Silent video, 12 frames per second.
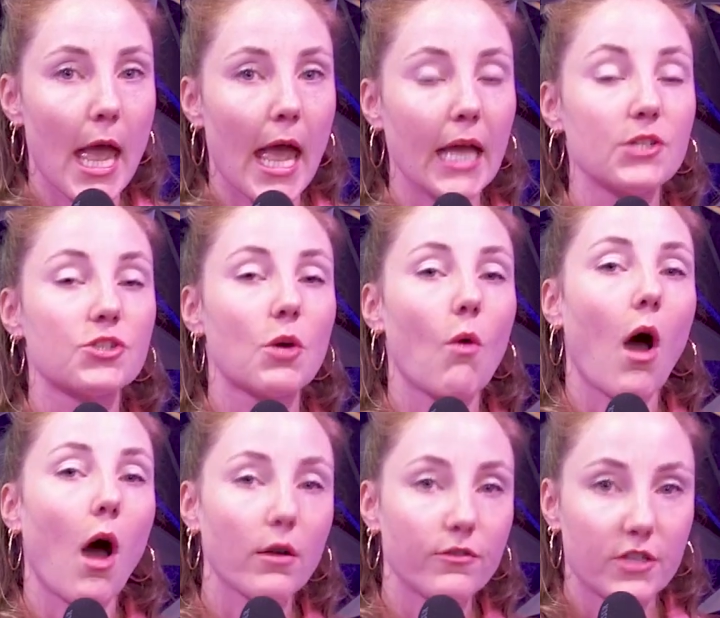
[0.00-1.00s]
And so
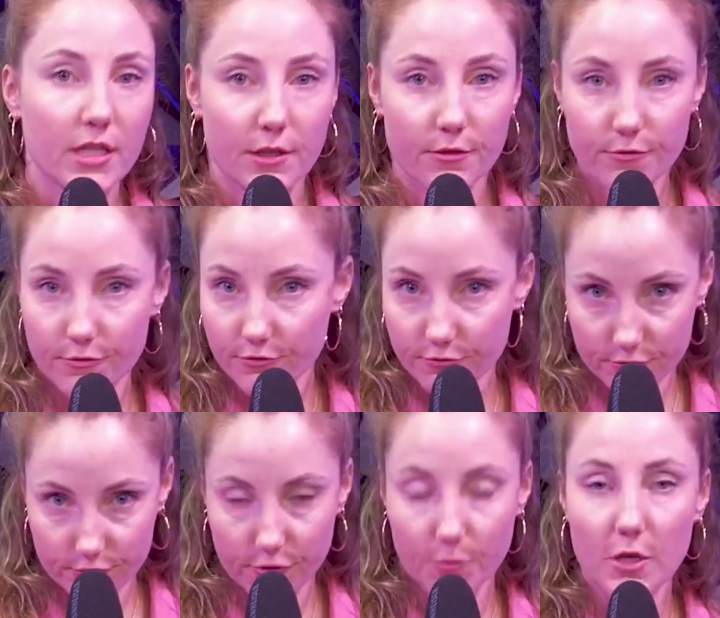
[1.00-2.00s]
often
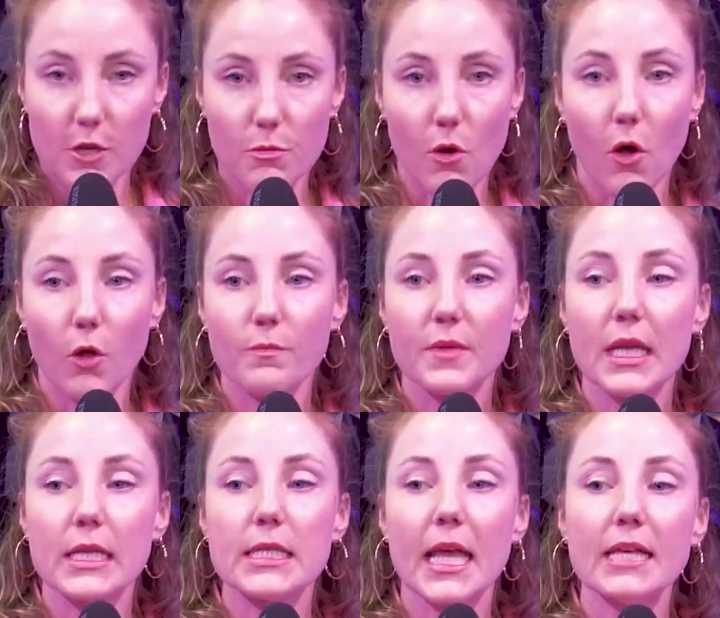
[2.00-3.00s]
for people,
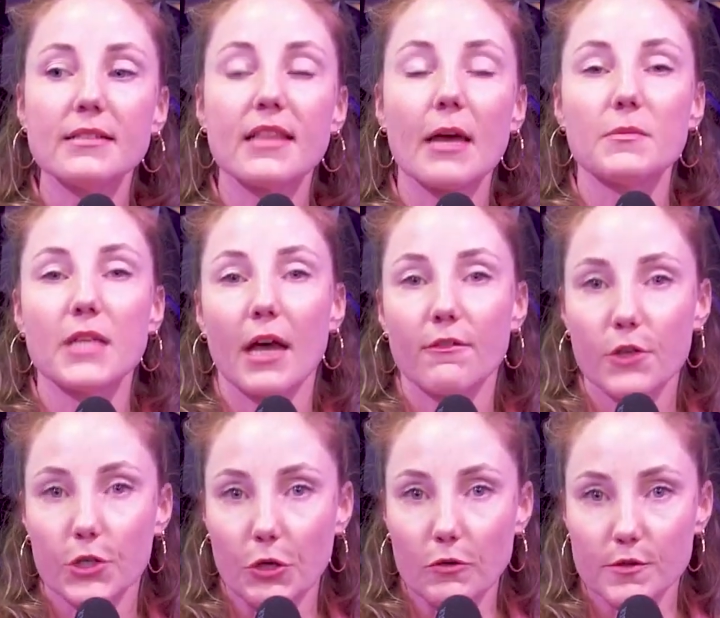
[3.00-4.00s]
it takes them to have their
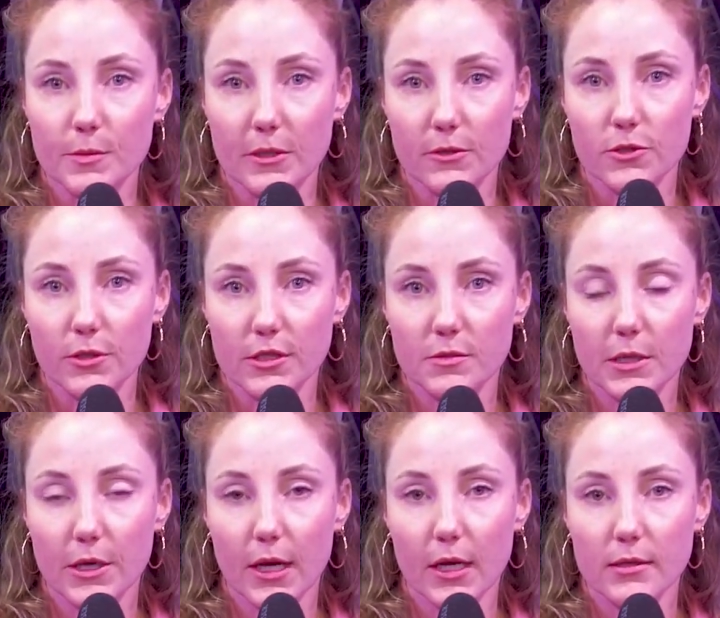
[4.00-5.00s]
own spiritual
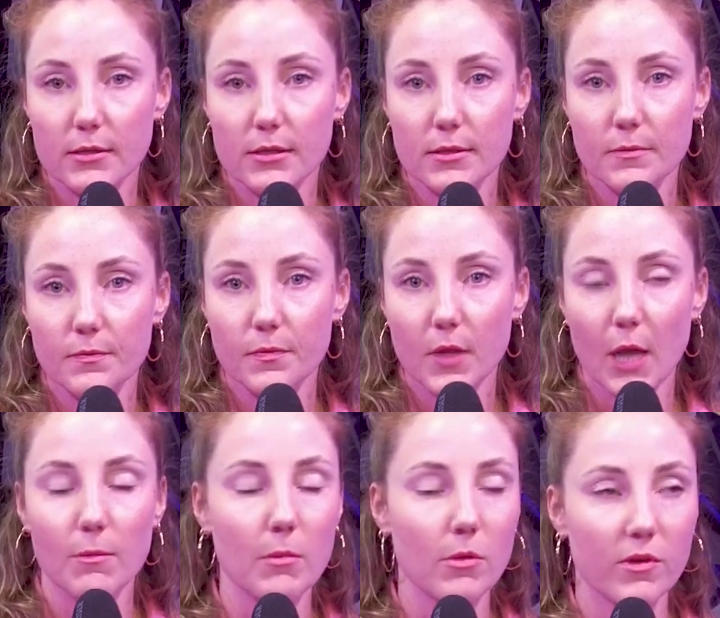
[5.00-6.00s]
experience. And
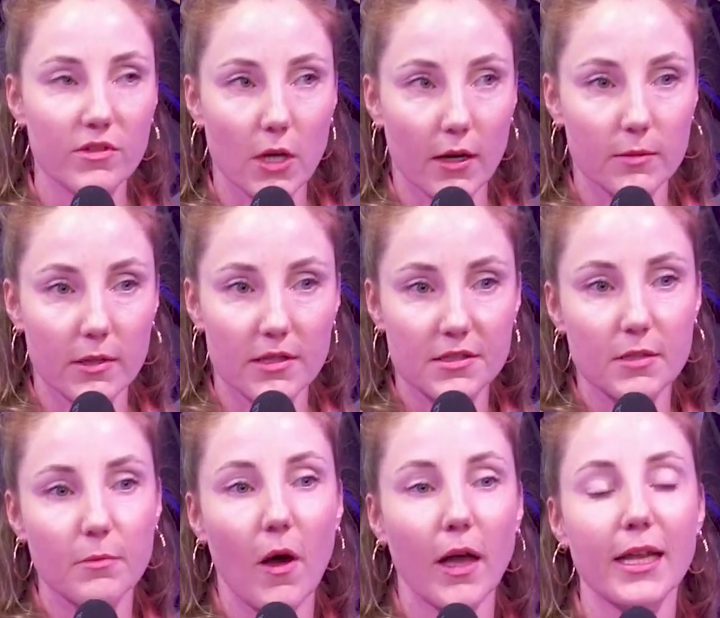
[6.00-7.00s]
maybe we've talked about this in the
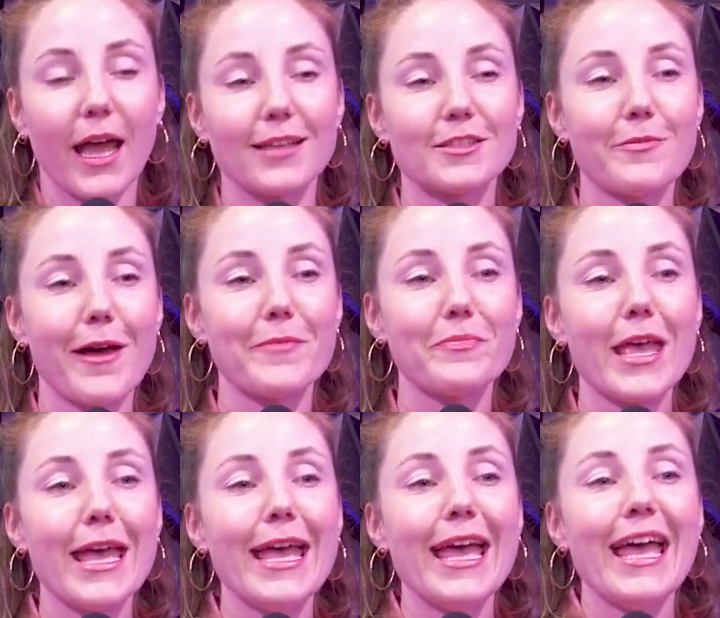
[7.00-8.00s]
podcast, but
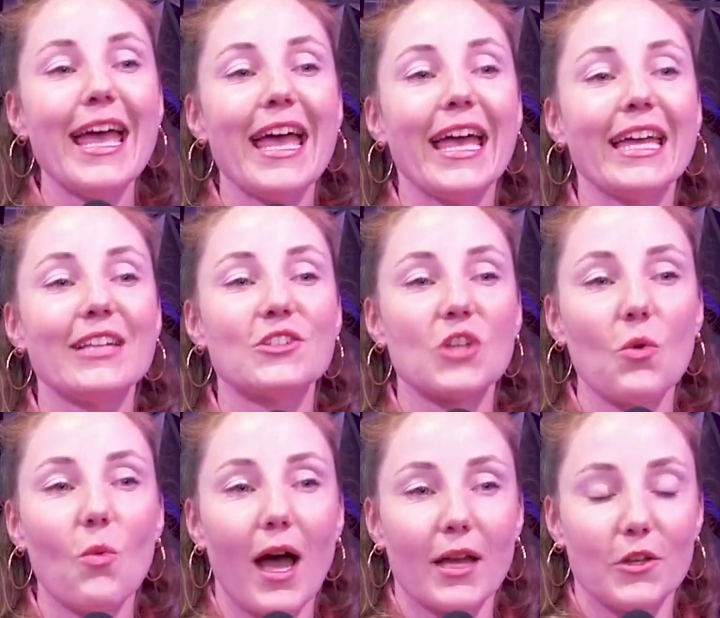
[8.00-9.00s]
it's so
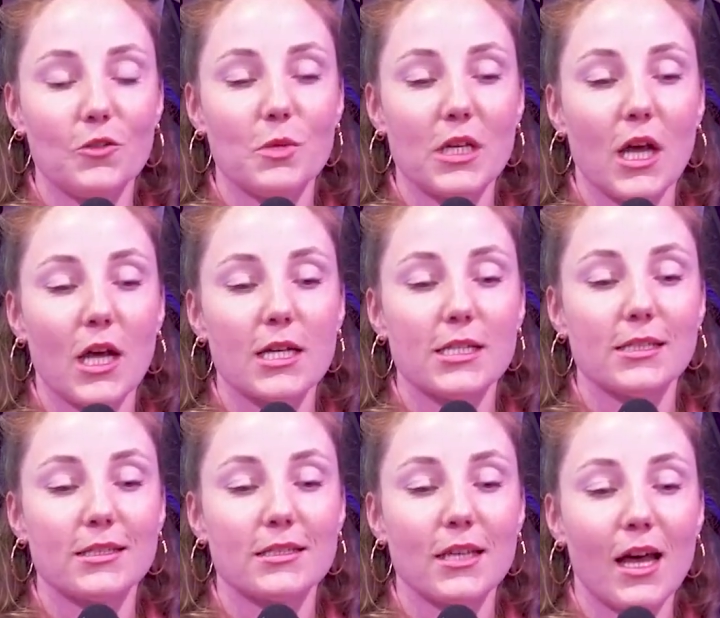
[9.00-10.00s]
wild
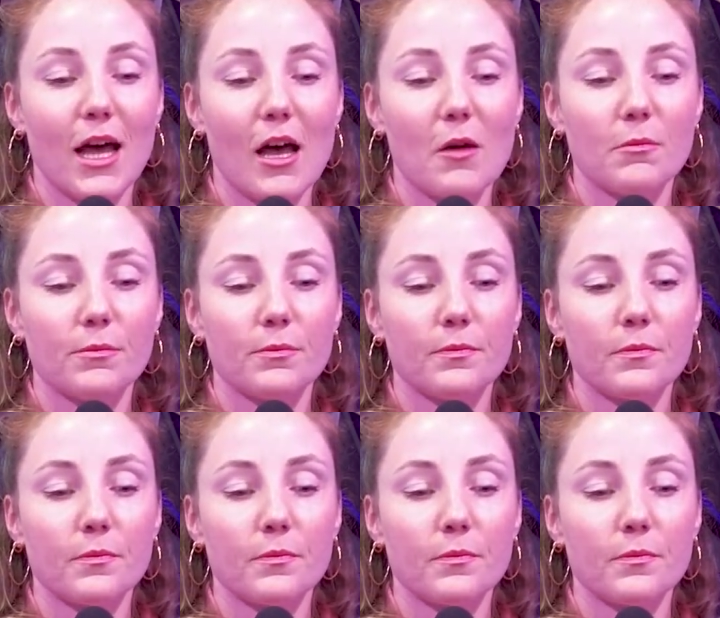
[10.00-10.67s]
because I